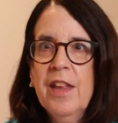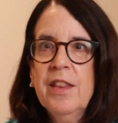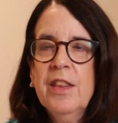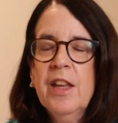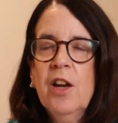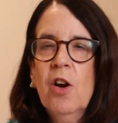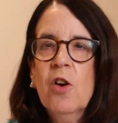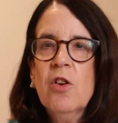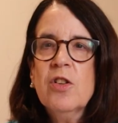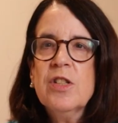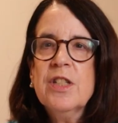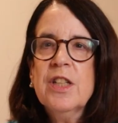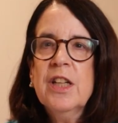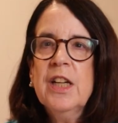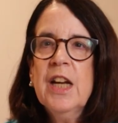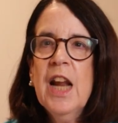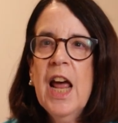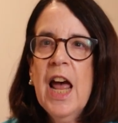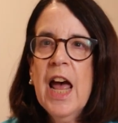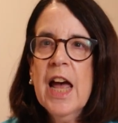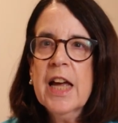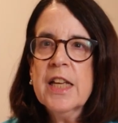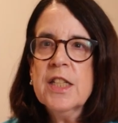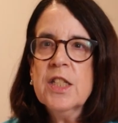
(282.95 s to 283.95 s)
And there is an
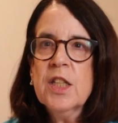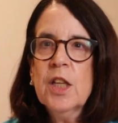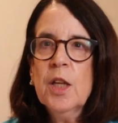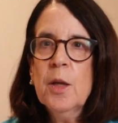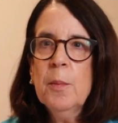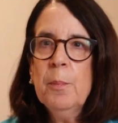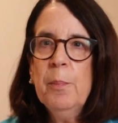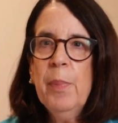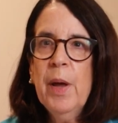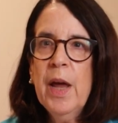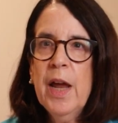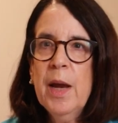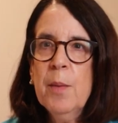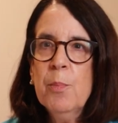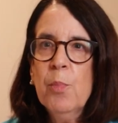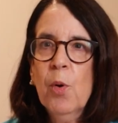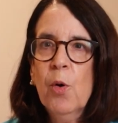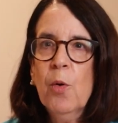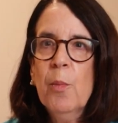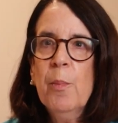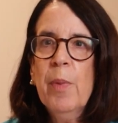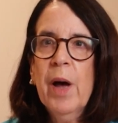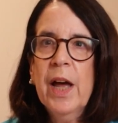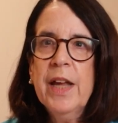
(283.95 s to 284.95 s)
excellent
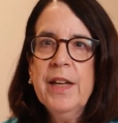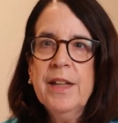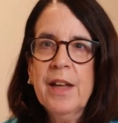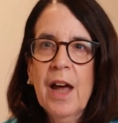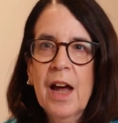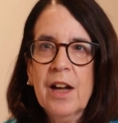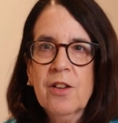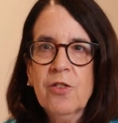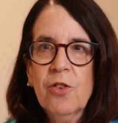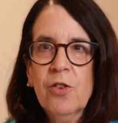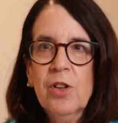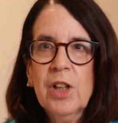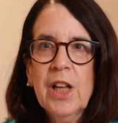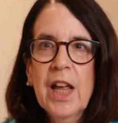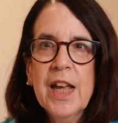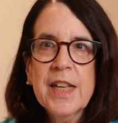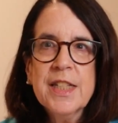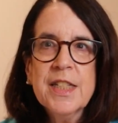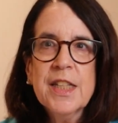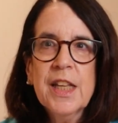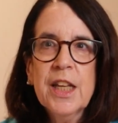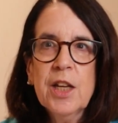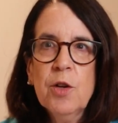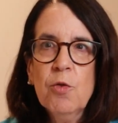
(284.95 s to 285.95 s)
paper by Dr.
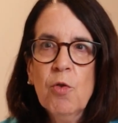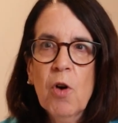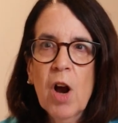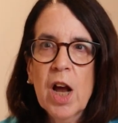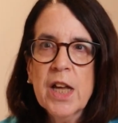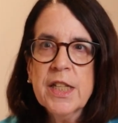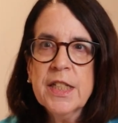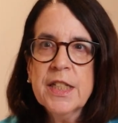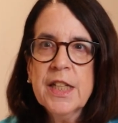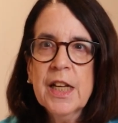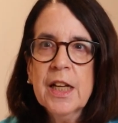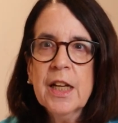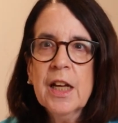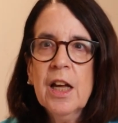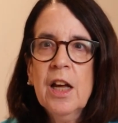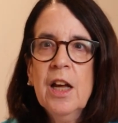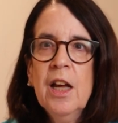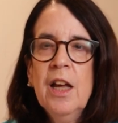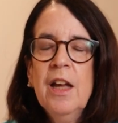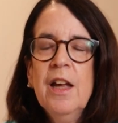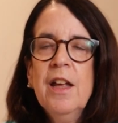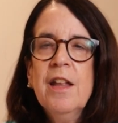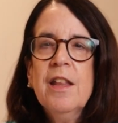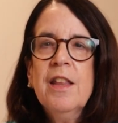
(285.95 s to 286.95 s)
Leslie Russek
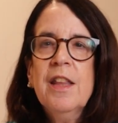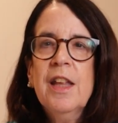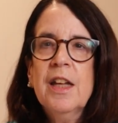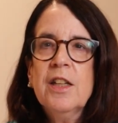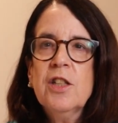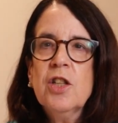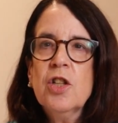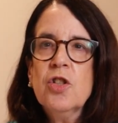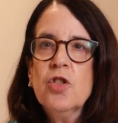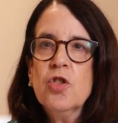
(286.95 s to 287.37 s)
that